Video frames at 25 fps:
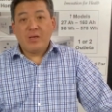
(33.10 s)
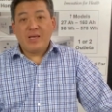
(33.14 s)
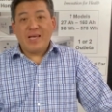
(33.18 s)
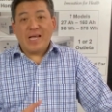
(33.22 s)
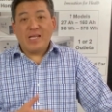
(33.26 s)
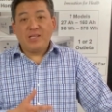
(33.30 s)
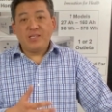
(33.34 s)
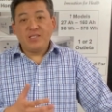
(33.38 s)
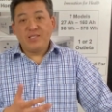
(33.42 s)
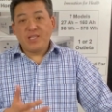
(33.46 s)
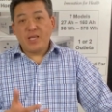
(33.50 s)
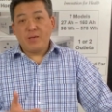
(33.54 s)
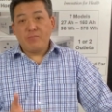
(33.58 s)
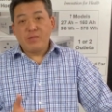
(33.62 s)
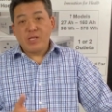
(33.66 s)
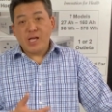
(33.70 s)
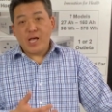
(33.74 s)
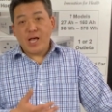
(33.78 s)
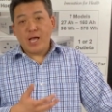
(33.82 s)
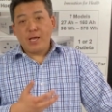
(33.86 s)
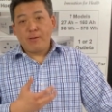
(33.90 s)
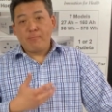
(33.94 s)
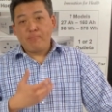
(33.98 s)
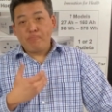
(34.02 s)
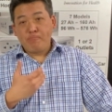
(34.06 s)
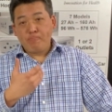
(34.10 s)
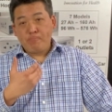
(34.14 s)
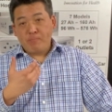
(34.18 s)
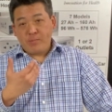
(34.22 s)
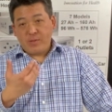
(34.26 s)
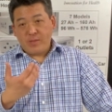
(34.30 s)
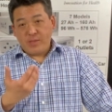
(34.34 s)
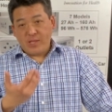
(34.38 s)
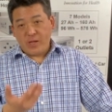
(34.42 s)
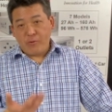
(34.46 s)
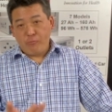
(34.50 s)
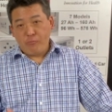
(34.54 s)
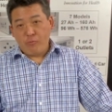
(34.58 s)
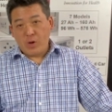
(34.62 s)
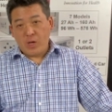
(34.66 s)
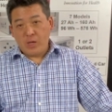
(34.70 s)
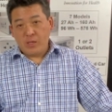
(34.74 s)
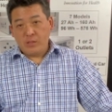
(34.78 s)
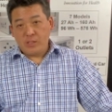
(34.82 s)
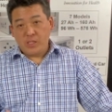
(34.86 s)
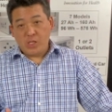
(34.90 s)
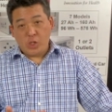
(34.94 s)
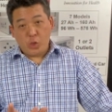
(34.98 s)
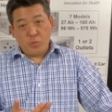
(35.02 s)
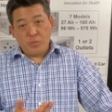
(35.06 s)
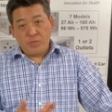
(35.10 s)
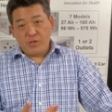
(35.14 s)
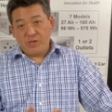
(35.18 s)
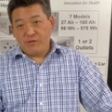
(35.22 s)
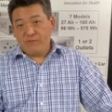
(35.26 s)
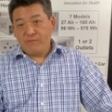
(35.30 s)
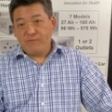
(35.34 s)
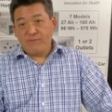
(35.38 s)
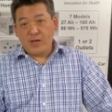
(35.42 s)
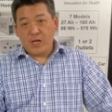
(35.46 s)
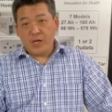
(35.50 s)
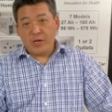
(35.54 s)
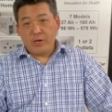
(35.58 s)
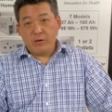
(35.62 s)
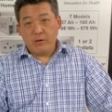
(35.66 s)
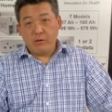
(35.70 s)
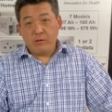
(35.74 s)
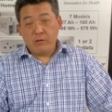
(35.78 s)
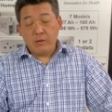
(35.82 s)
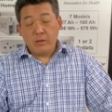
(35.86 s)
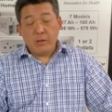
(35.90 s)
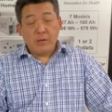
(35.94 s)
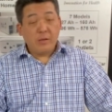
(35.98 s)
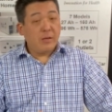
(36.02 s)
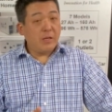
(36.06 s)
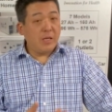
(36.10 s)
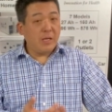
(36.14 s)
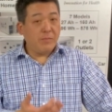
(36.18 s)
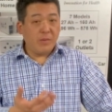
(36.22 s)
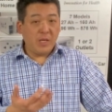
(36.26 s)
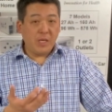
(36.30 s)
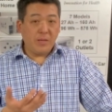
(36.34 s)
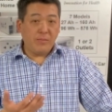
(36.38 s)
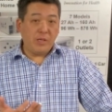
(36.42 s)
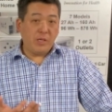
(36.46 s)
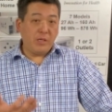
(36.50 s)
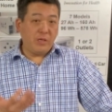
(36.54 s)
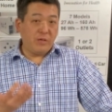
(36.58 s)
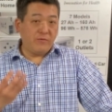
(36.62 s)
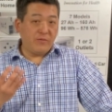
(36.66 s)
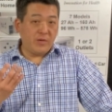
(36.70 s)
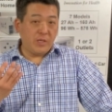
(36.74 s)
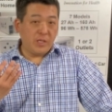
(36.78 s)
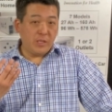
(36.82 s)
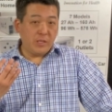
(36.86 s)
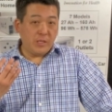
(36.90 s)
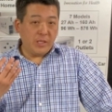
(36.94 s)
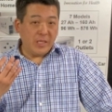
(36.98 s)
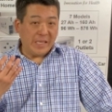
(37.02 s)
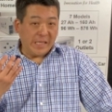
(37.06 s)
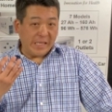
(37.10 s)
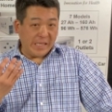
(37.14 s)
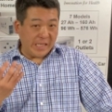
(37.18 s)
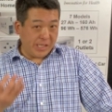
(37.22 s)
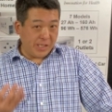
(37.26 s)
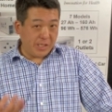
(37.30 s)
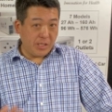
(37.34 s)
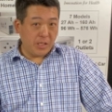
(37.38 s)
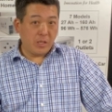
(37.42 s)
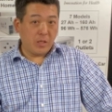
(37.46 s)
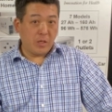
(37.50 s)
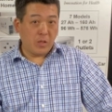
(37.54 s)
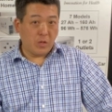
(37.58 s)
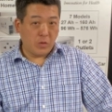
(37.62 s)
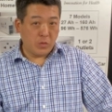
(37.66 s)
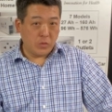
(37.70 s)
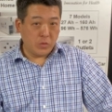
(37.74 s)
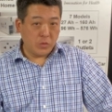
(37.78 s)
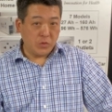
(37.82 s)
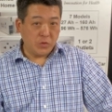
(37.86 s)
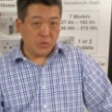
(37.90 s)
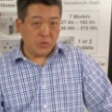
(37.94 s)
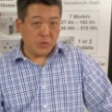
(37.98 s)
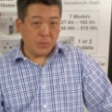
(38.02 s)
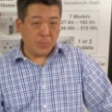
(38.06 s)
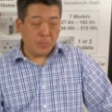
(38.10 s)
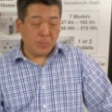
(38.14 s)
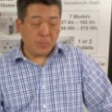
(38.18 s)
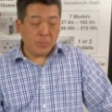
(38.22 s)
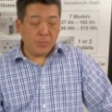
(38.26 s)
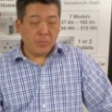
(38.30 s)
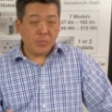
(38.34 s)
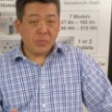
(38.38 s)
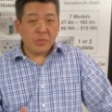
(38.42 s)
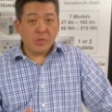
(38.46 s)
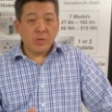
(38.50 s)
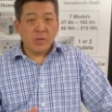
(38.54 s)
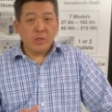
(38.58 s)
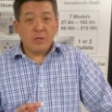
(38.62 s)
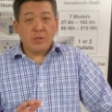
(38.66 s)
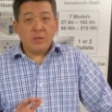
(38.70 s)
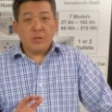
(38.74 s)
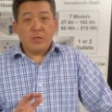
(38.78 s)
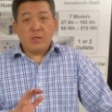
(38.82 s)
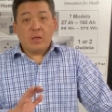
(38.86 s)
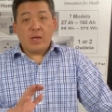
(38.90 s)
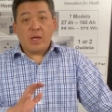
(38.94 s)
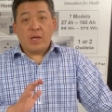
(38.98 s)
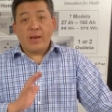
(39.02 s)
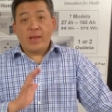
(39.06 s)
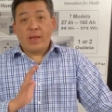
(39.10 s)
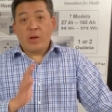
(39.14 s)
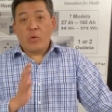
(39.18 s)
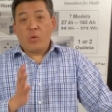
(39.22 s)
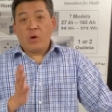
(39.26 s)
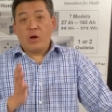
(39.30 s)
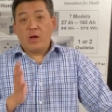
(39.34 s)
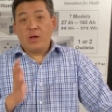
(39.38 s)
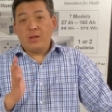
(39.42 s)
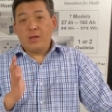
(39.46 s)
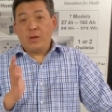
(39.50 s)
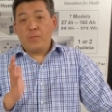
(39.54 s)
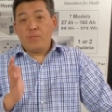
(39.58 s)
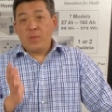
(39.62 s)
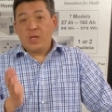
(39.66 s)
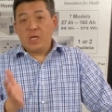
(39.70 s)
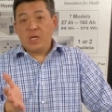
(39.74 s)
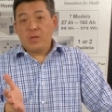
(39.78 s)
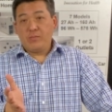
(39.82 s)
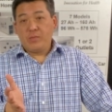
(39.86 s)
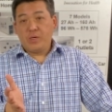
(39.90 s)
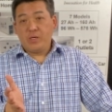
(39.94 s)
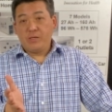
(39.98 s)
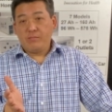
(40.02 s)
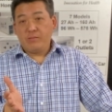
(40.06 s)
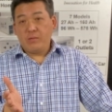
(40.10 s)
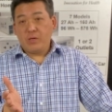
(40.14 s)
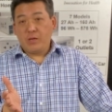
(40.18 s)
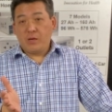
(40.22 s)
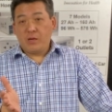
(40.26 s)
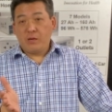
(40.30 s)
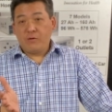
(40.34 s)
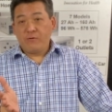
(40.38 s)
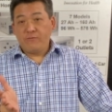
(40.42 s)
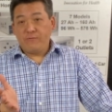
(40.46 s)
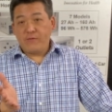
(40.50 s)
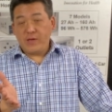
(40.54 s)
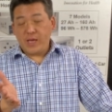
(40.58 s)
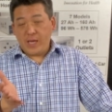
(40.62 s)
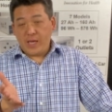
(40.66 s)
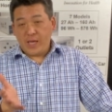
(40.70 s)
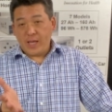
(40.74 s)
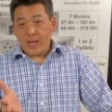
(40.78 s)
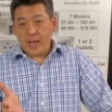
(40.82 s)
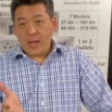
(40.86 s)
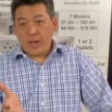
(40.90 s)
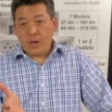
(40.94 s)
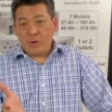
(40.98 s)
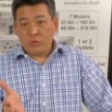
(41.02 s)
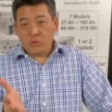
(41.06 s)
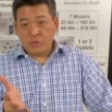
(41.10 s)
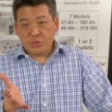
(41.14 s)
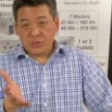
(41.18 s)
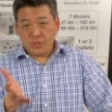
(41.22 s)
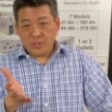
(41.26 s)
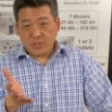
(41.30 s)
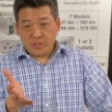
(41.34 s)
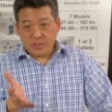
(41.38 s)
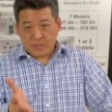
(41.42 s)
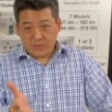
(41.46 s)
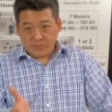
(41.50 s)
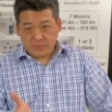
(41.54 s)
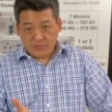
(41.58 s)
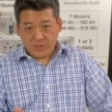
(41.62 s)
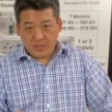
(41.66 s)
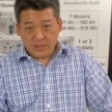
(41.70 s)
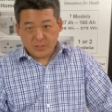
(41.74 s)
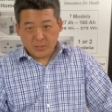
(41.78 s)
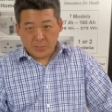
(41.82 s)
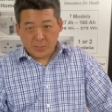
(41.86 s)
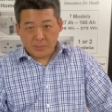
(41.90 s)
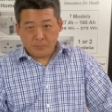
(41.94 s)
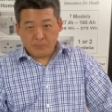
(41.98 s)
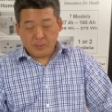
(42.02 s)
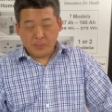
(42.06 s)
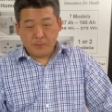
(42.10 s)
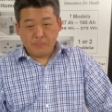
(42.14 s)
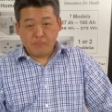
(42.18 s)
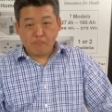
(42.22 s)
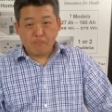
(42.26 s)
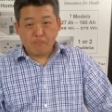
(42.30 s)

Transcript: At the same time, they run humidifier and maybe even heater hose. And they want a minimum of eight hours of sleep.